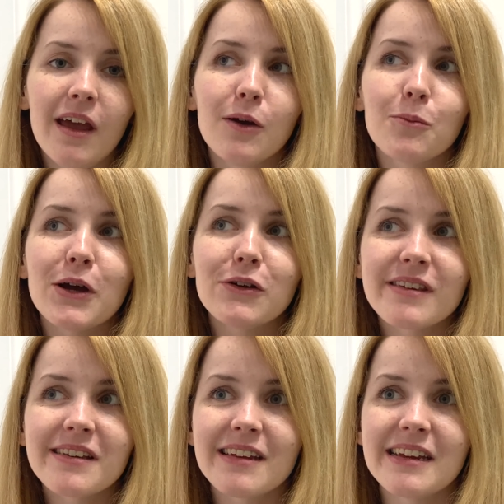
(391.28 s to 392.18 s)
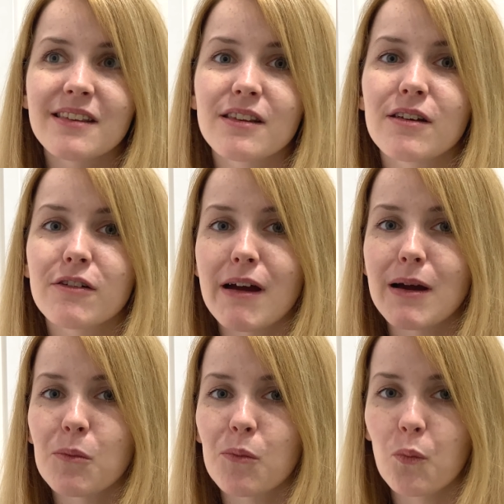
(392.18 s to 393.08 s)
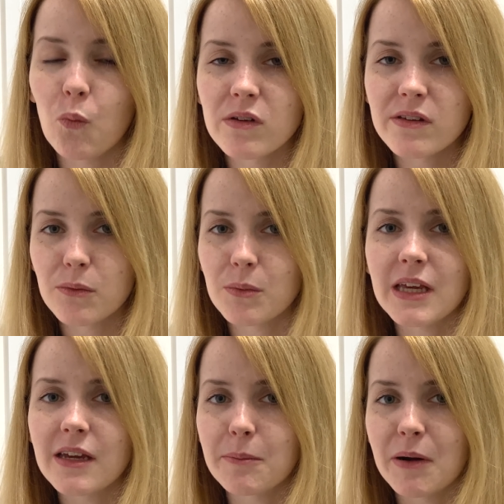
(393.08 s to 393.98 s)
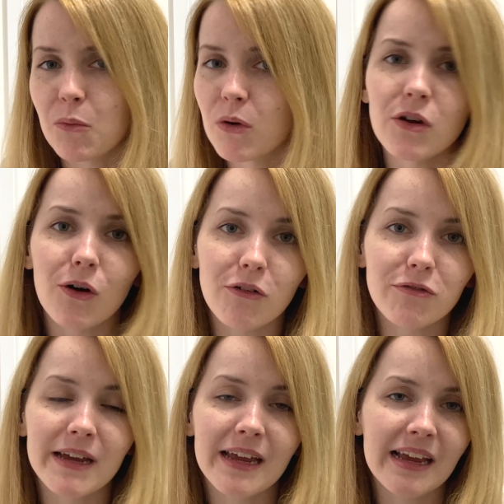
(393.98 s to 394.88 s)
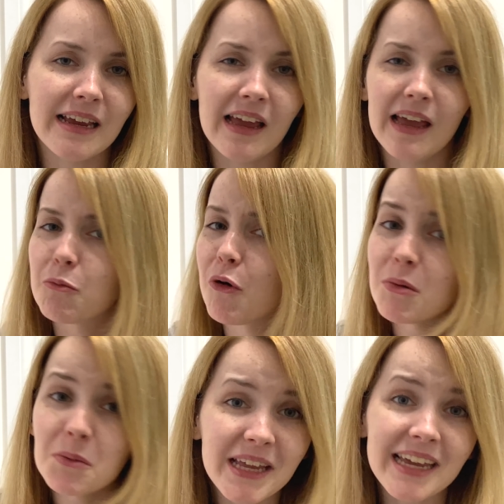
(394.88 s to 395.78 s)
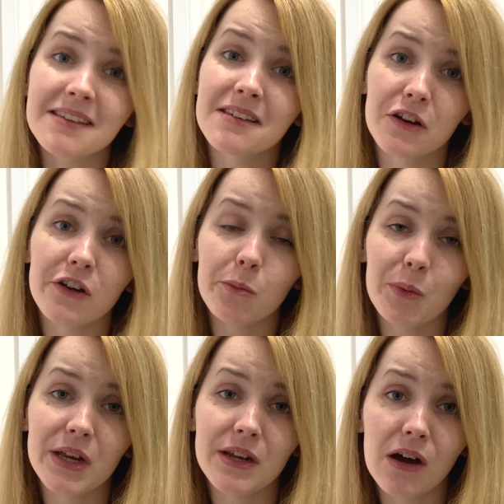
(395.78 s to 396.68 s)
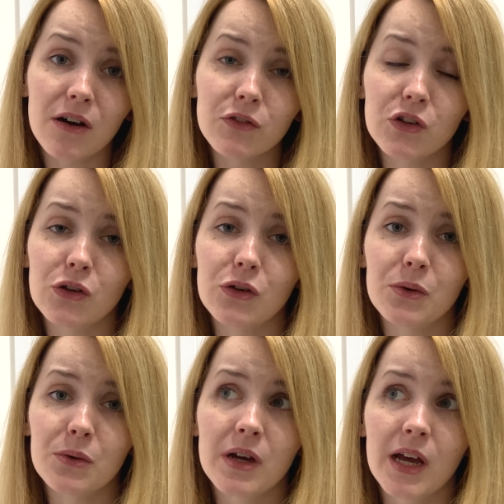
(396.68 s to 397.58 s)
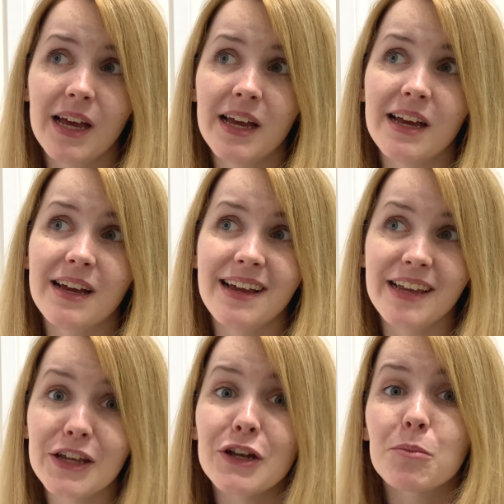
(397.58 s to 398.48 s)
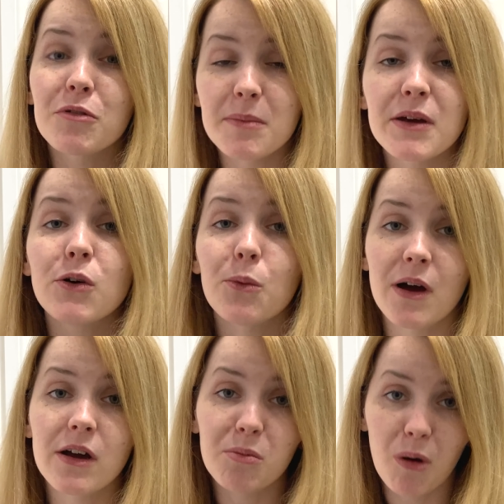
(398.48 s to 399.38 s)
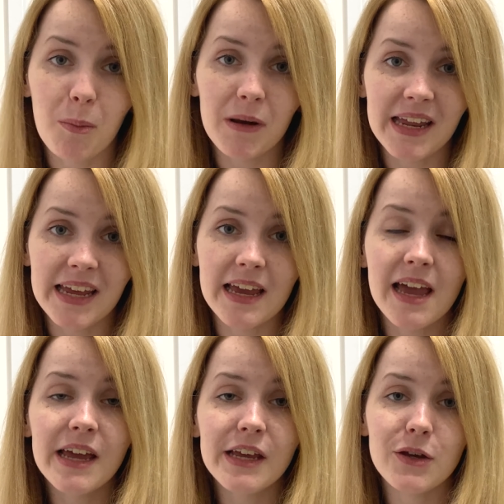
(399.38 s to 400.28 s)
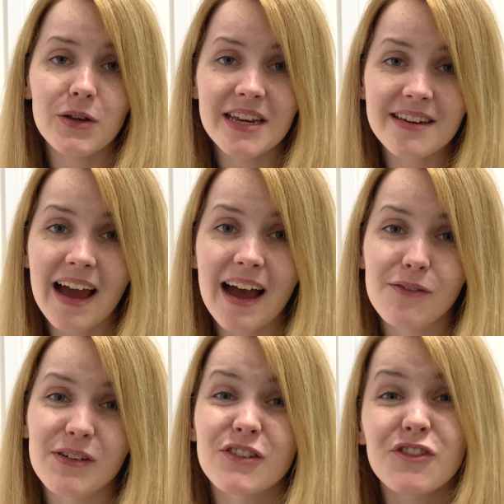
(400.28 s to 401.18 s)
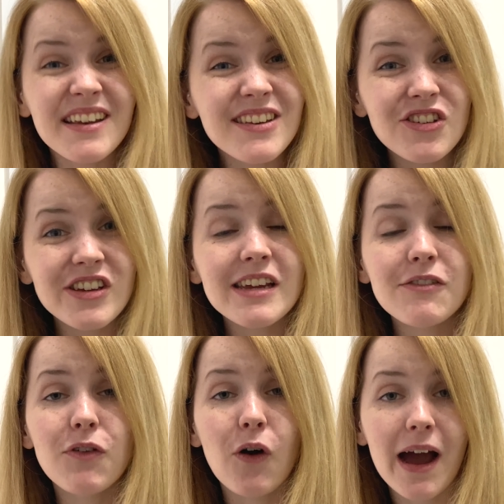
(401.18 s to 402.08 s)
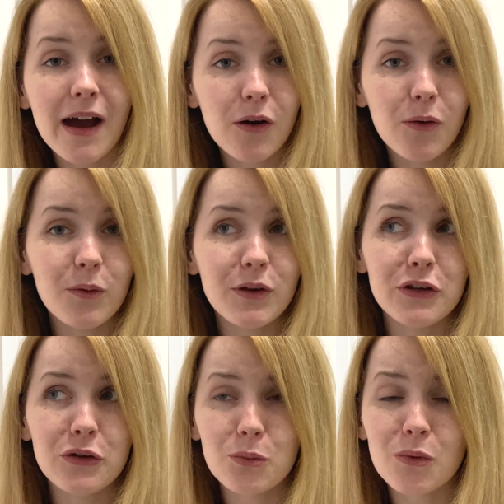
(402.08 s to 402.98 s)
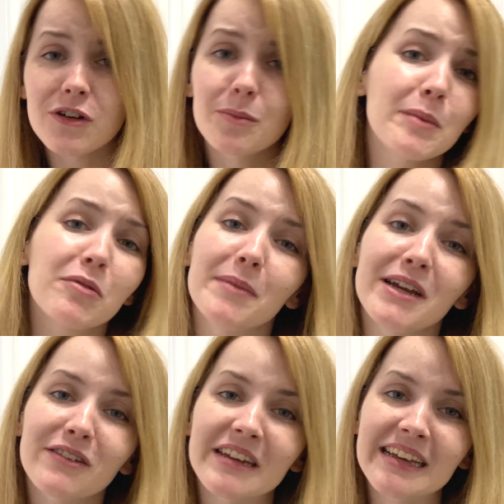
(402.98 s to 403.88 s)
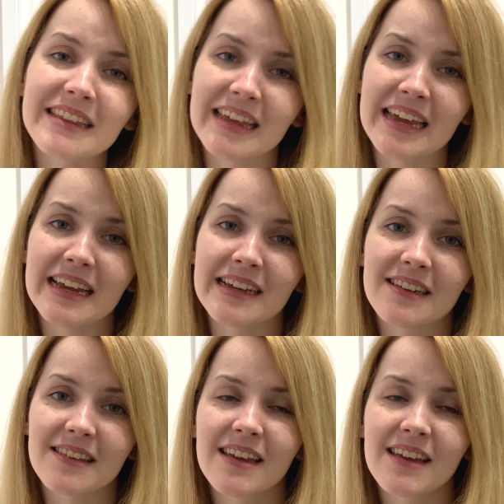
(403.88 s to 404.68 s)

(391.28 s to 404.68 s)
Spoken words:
posting to Instagram once a week about what you're offering probably isn't going to be enough to, promote your work properly. You need to have a strategy for how you want to be promoting things.